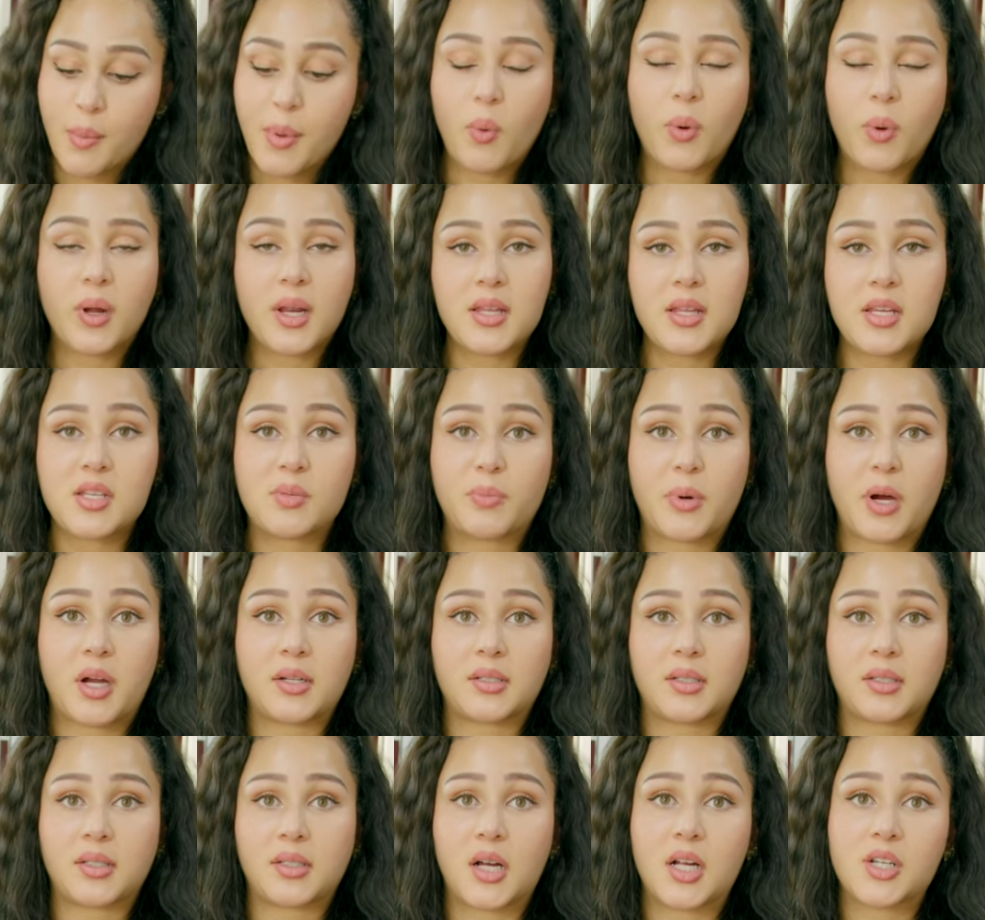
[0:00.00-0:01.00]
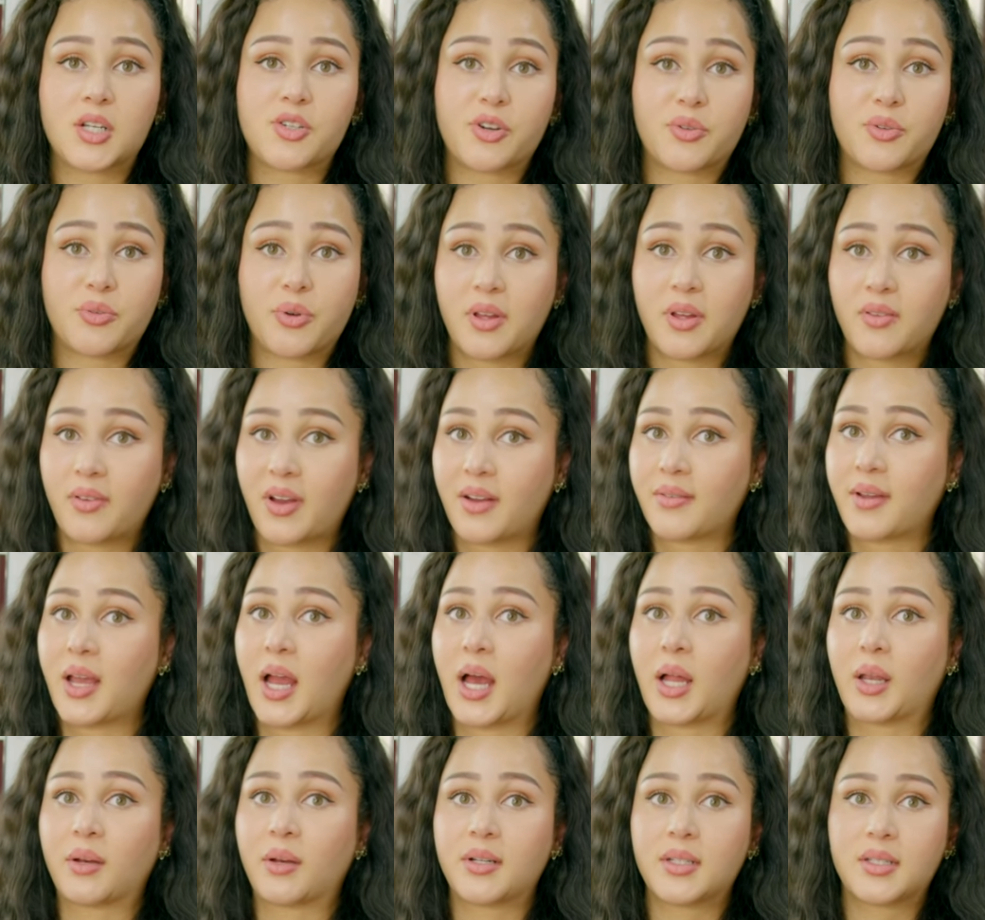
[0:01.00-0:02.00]
But one of these bars is 125
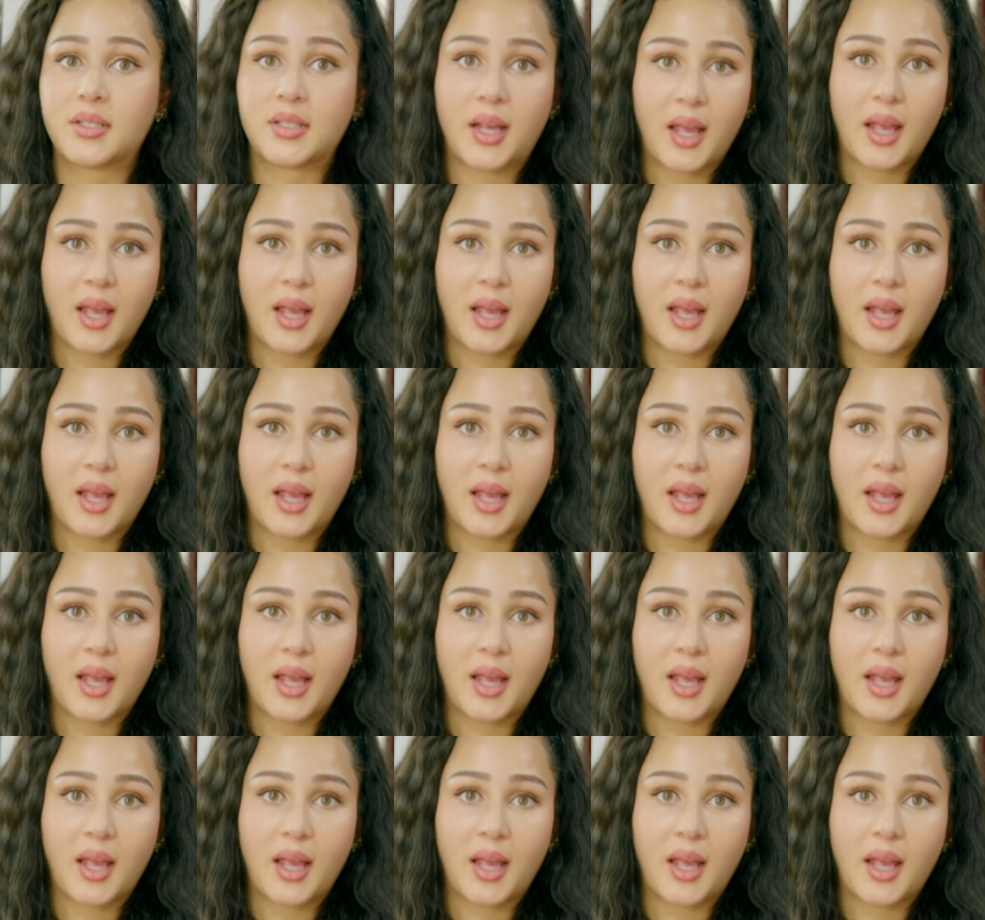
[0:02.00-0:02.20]
calories.